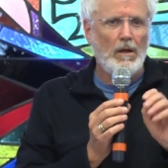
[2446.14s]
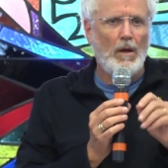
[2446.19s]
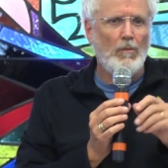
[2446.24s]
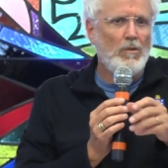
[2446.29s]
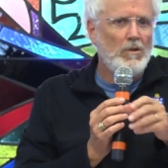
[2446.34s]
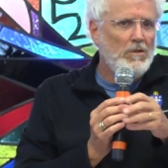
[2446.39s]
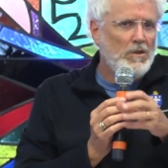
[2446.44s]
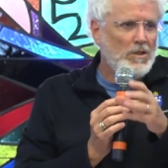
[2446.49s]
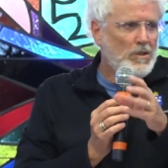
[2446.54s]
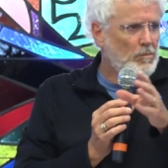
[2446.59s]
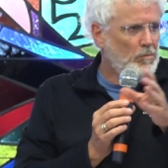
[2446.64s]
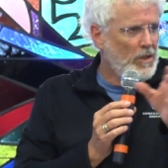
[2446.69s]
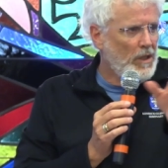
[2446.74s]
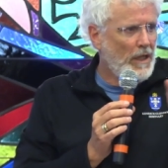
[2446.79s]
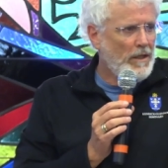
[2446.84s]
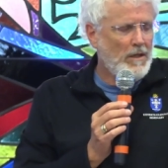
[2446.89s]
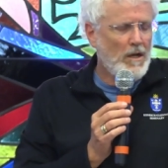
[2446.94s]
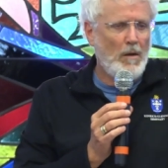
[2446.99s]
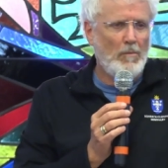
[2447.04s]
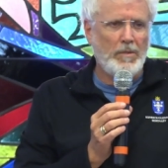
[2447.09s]
and this is
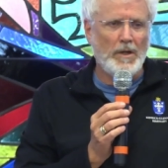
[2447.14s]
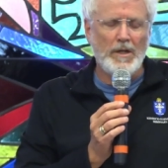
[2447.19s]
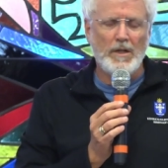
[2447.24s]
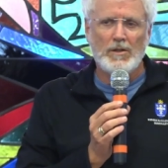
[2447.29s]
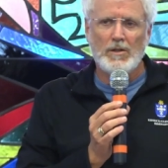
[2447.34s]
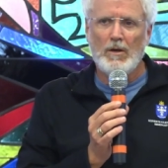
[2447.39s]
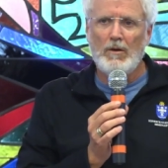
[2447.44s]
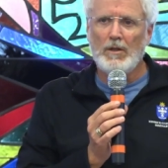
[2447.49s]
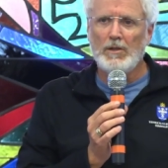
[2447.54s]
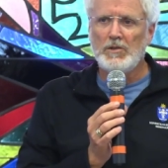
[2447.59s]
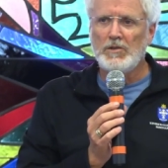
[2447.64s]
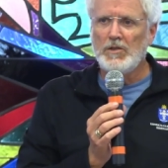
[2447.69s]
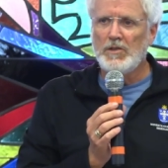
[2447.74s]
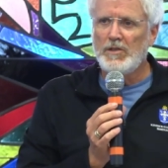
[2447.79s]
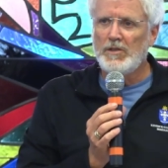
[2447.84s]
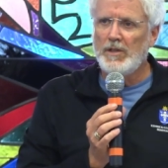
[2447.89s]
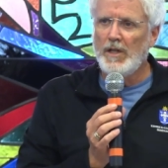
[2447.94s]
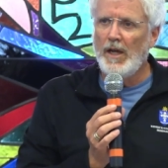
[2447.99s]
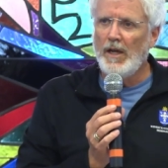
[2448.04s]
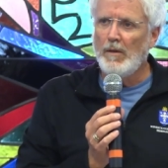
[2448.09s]
polite company, so I'll
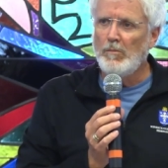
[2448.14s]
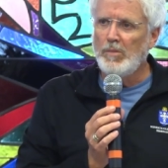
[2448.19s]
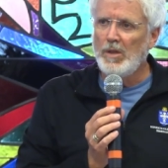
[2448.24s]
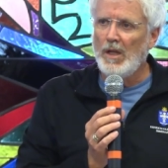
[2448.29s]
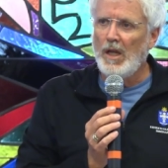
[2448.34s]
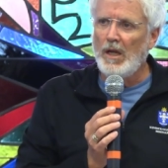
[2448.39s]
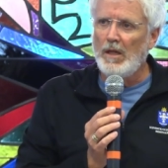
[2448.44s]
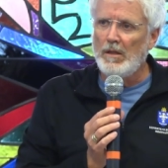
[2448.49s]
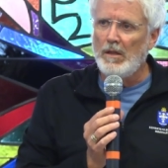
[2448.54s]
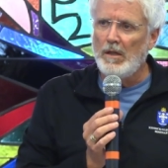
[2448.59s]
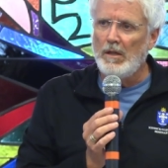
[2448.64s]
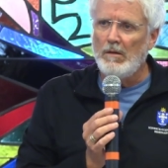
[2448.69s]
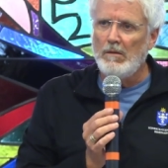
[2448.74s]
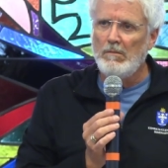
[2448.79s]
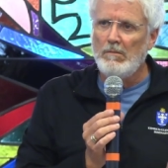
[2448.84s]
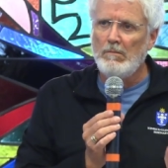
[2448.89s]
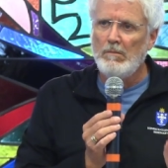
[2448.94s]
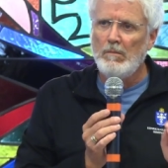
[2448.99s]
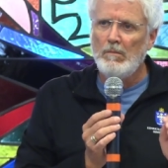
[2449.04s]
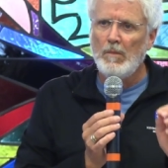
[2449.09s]
say it politely.
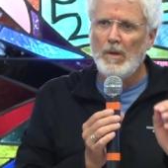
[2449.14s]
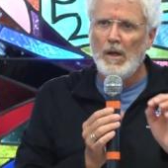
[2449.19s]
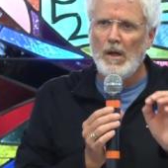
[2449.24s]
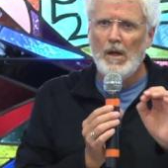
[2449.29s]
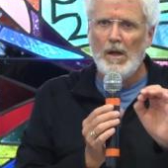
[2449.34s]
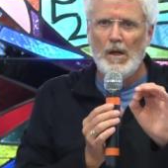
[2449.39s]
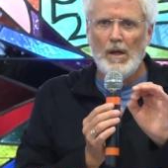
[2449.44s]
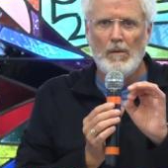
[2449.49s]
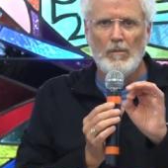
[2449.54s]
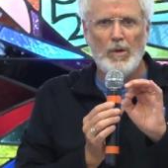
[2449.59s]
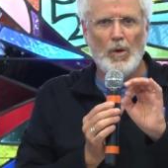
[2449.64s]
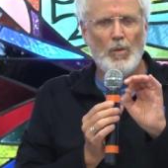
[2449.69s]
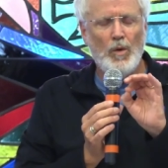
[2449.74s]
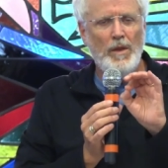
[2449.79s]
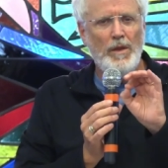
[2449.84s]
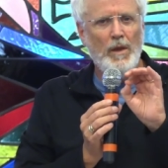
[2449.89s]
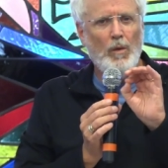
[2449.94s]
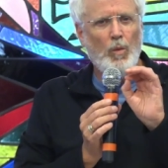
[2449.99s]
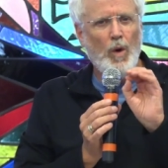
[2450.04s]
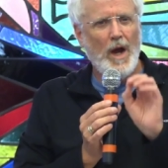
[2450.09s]
But
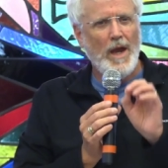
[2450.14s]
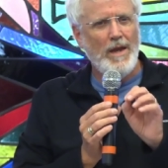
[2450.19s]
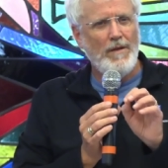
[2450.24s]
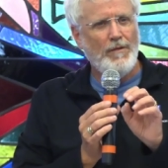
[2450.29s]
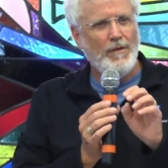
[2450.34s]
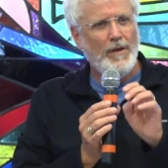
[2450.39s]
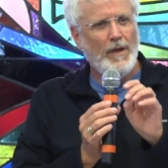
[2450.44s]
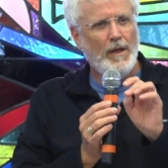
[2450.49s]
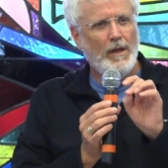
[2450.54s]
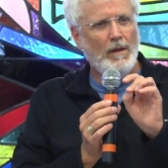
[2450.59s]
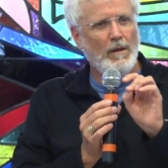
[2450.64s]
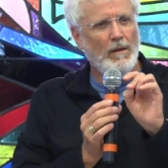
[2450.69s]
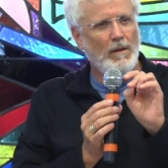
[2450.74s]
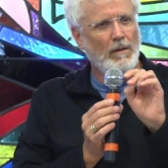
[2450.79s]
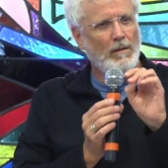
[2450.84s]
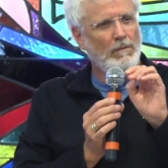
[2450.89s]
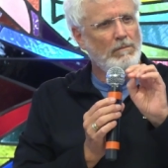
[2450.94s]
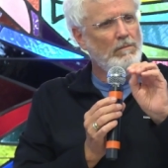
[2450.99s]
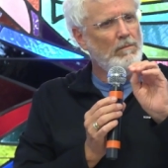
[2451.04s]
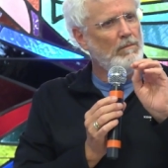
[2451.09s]
when the wife,
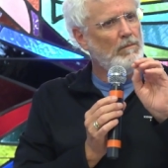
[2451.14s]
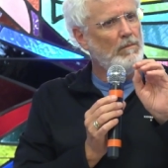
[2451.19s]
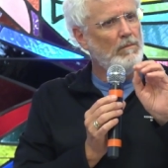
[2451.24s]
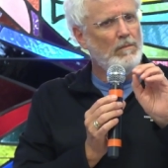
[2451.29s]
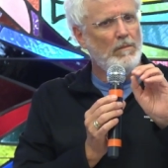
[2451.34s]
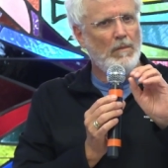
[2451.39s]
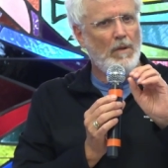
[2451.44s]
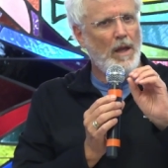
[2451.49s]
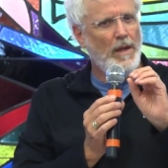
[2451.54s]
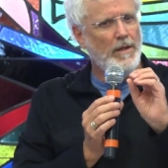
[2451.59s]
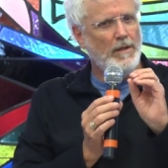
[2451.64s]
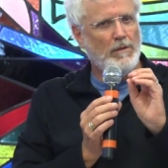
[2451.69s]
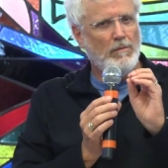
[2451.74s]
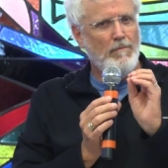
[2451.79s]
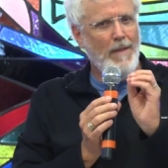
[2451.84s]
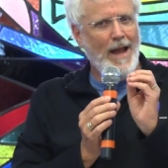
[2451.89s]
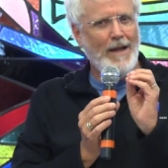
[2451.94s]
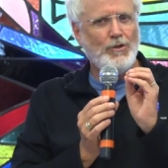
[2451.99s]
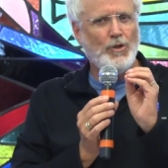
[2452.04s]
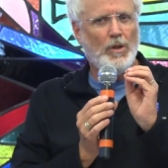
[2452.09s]
and it's
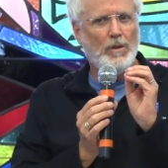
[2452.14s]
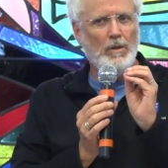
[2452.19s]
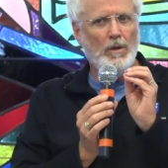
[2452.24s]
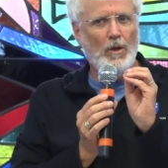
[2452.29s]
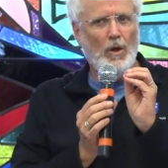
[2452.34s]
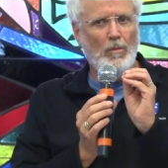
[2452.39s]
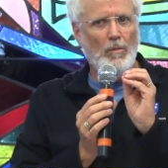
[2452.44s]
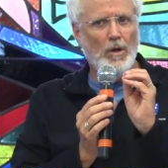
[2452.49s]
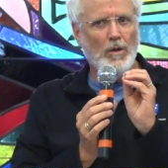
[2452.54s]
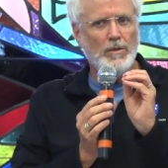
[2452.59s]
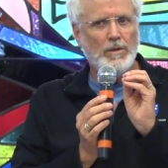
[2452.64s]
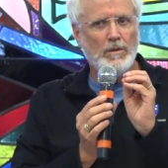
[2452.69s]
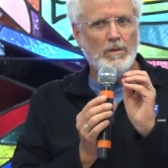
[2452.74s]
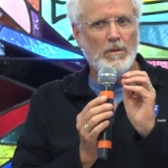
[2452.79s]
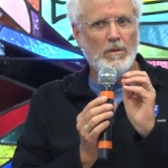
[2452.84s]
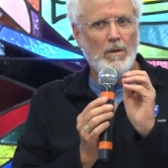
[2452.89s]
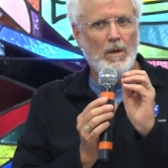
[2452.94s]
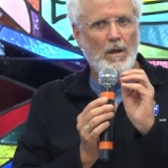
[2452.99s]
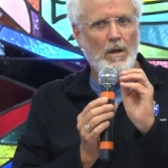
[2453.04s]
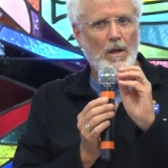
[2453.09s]
magical almost,
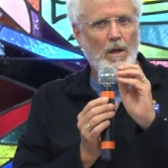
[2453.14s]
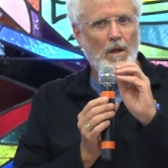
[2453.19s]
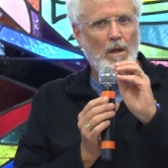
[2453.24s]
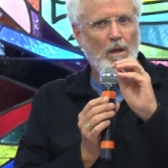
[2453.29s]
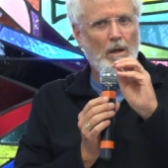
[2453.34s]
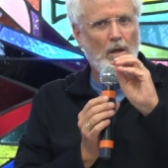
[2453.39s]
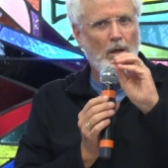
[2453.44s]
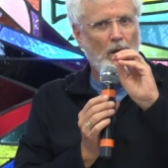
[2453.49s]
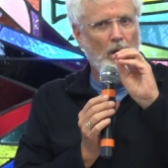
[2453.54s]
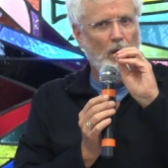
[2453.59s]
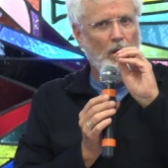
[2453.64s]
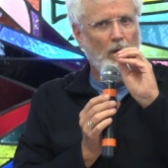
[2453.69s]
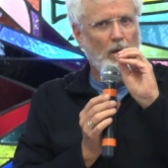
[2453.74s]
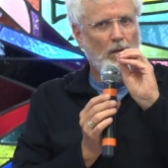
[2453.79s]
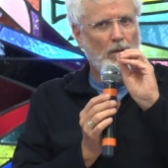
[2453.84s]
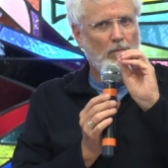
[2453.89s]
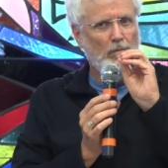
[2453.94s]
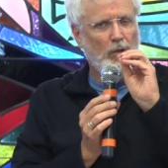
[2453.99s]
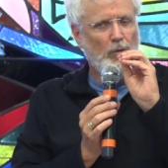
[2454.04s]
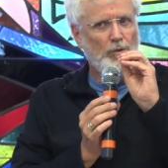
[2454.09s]

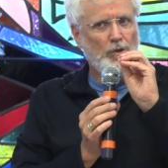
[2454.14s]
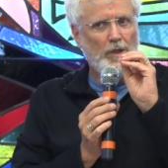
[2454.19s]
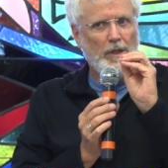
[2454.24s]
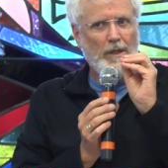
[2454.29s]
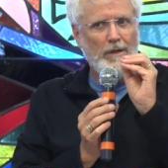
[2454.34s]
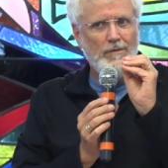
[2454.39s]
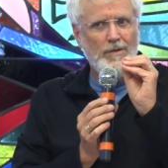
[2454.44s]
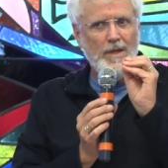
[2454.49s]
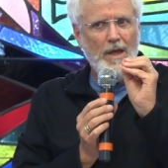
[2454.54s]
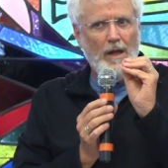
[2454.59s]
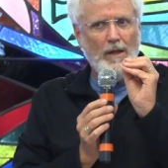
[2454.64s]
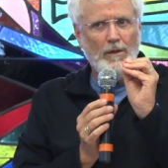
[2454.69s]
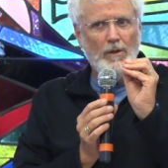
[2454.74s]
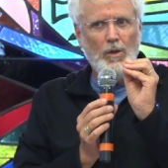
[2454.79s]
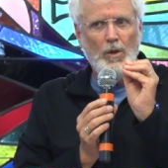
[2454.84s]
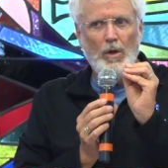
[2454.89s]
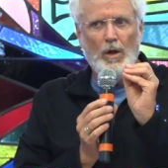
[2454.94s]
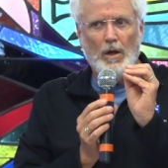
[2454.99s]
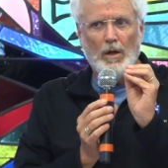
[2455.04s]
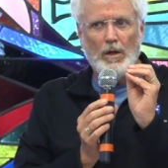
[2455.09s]
but when she gives that
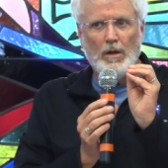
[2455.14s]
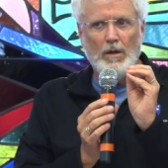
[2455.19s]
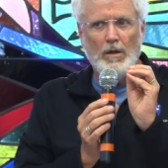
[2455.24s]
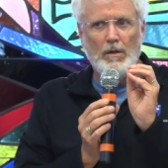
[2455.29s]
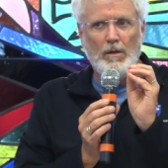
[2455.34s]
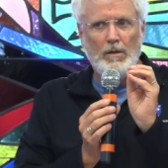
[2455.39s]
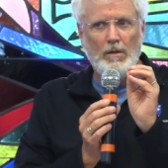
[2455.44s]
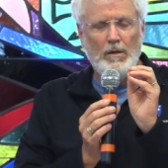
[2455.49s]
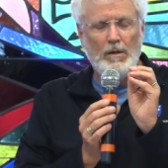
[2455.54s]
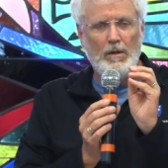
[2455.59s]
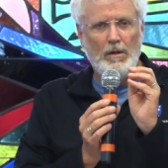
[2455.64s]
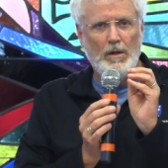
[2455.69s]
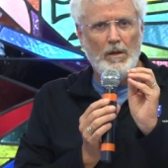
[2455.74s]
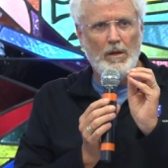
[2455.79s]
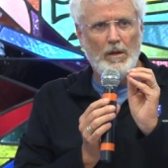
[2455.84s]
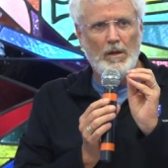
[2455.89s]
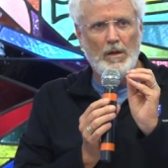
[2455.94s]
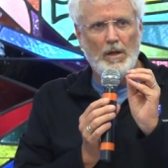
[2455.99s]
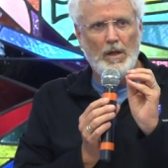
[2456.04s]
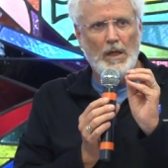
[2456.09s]
look,
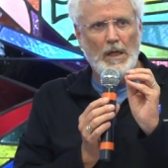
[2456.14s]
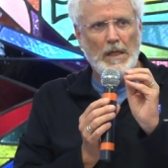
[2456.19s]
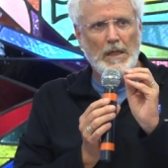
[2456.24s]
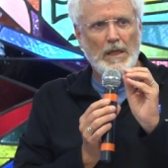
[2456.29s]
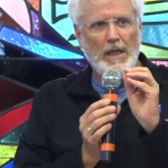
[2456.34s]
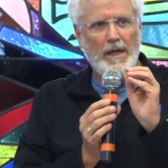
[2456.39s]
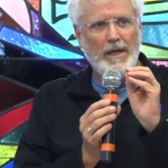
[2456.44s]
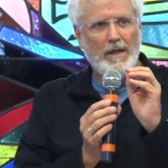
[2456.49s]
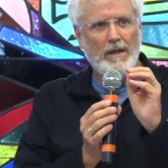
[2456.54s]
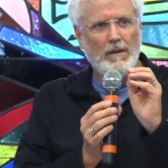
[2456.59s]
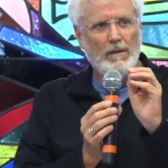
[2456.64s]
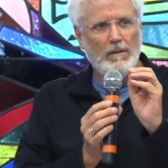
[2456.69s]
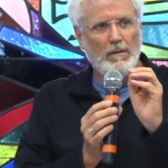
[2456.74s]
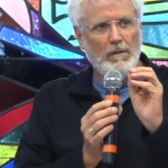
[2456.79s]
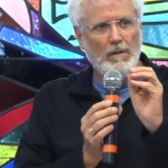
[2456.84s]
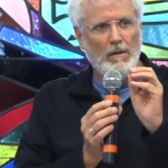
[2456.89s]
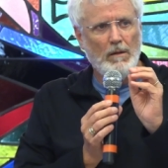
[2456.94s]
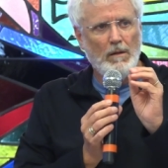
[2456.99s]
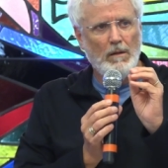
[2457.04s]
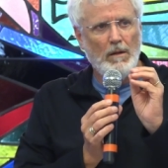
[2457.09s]
like
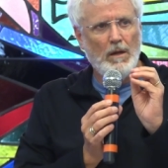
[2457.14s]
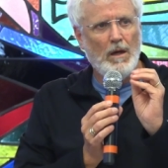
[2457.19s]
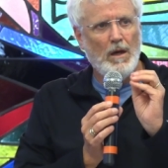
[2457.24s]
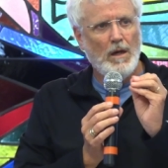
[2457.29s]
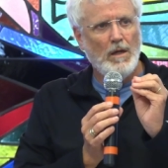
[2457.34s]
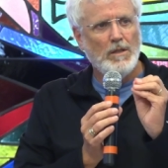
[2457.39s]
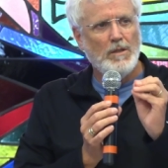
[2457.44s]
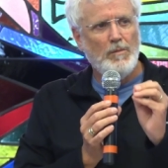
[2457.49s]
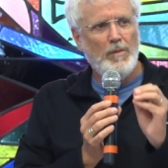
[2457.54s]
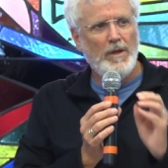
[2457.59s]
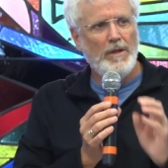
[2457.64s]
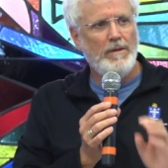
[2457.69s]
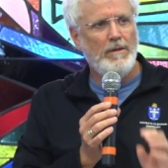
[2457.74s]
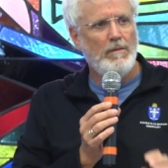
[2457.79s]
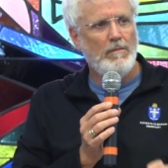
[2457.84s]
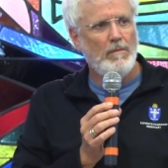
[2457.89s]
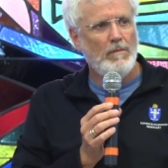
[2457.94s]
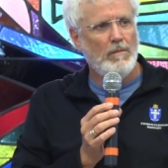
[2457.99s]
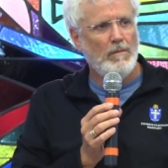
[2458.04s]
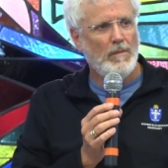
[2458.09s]
the
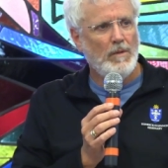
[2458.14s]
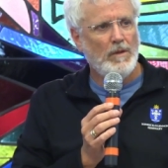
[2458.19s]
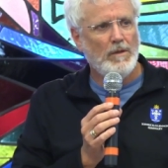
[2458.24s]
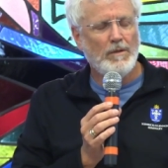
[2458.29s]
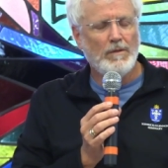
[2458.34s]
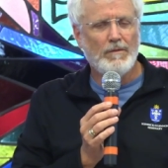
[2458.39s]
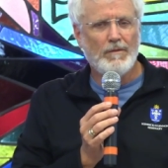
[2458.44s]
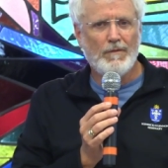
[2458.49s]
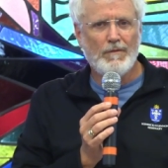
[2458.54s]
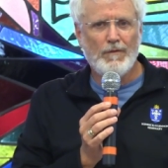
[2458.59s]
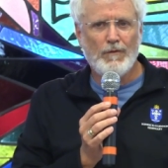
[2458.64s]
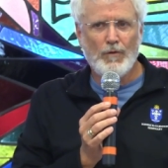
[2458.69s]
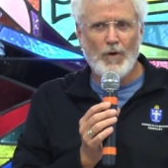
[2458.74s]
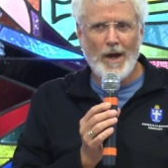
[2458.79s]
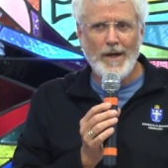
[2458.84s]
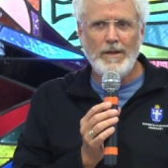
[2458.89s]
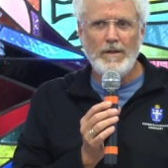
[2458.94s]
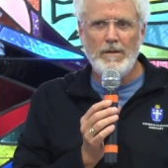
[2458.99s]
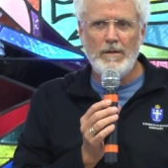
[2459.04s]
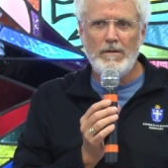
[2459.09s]
husband is
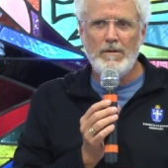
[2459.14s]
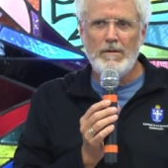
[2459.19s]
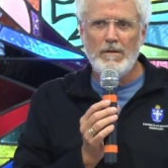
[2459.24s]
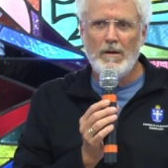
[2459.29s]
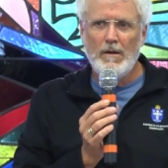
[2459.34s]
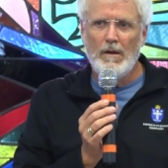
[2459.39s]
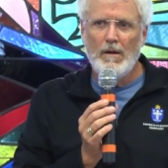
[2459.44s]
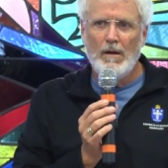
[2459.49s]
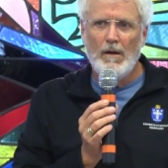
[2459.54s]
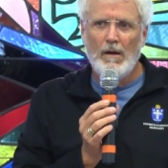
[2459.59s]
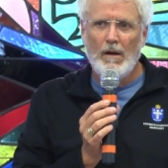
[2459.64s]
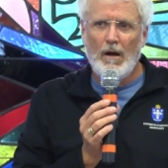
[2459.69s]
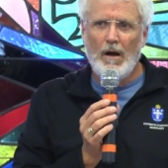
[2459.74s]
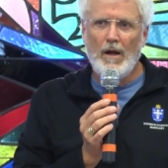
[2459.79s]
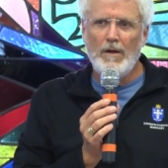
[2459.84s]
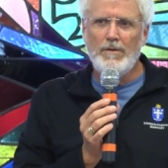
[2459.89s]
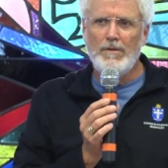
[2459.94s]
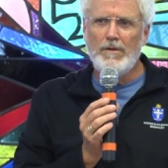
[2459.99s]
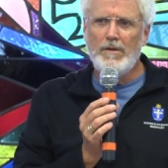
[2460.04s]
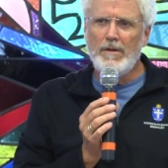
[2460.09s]
frightened
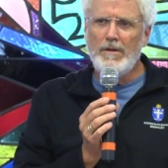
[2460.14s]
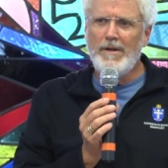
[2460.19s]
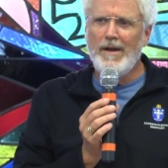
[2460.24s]
unto